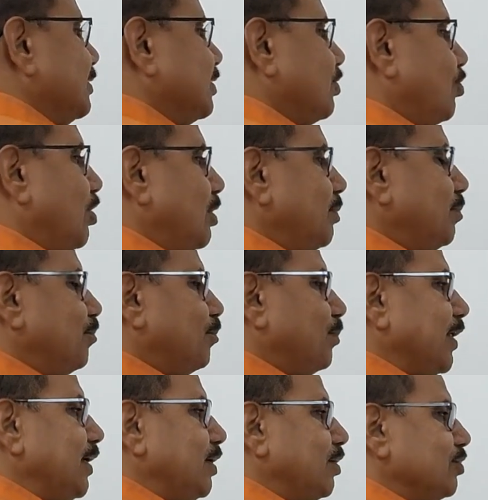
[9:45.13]
is called
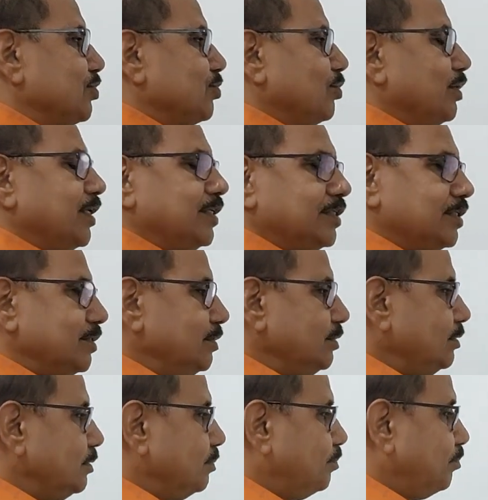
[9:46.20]

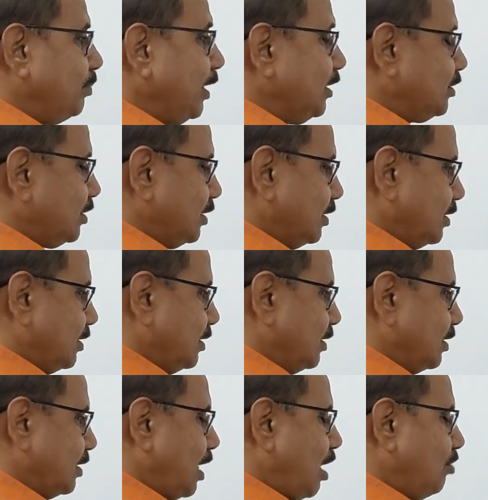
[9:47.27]
pre-consolidation pressure.
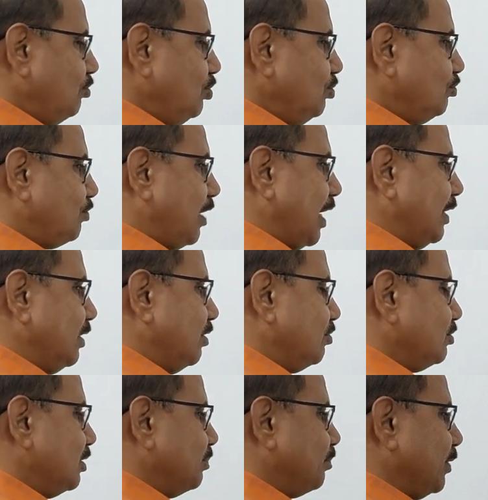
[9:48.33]
How do you find
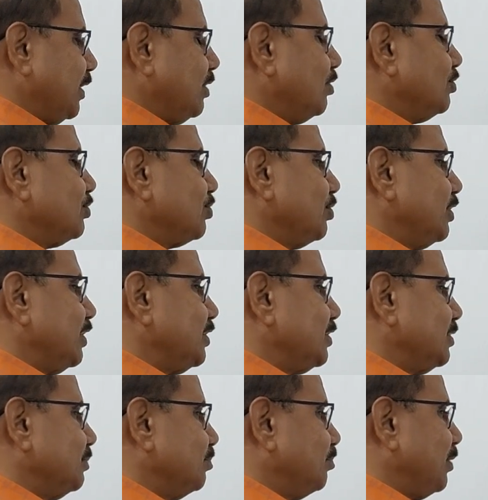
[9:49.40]
out the
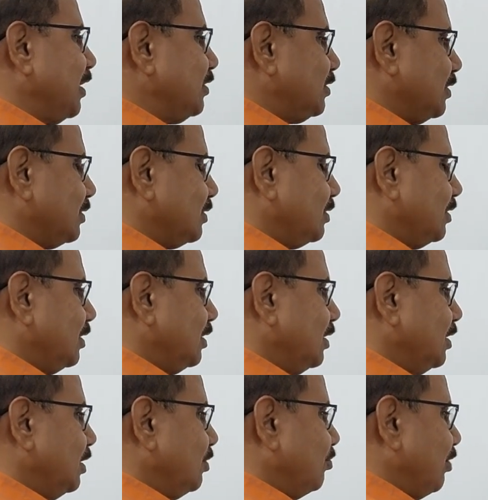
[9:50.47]
pre-consolidation pressure?
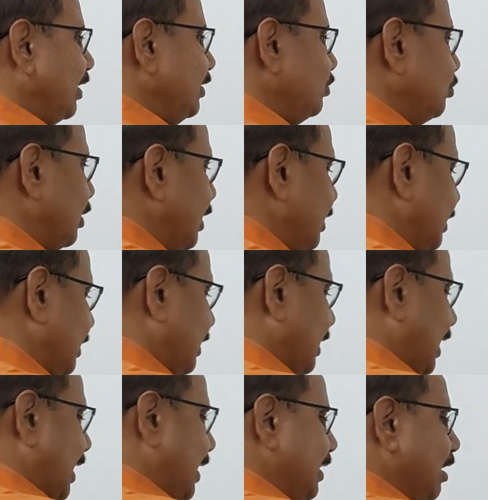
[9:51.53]
When you are
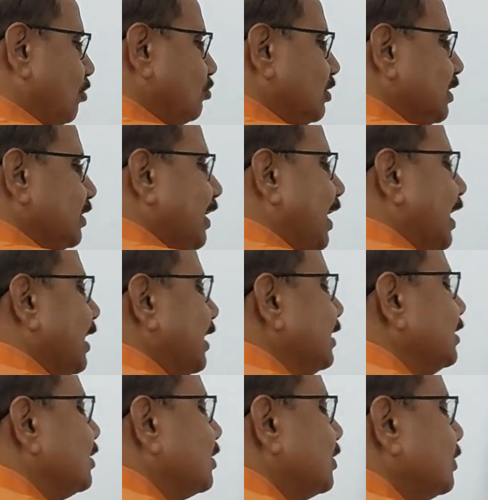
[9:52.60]
carrying out the
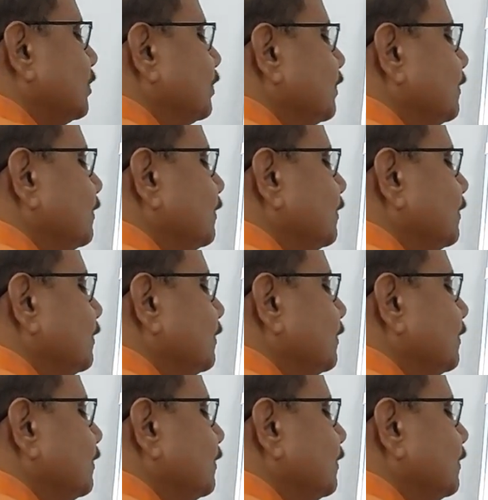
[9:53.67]
test,